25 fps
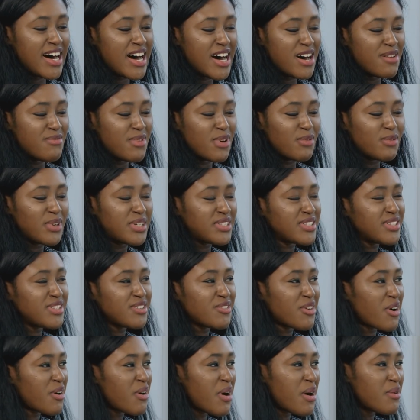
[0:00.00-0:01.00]
And we
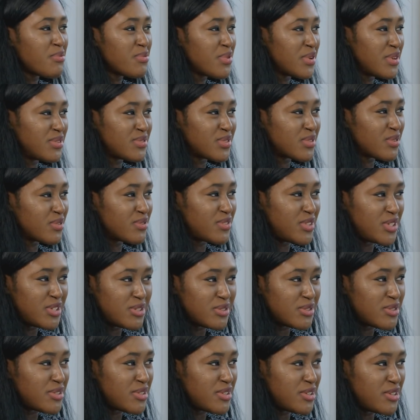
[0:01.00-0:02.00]
didn't grow up with sort of
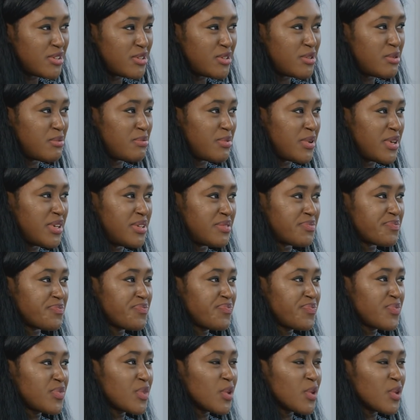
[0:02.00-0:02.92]
YouTube and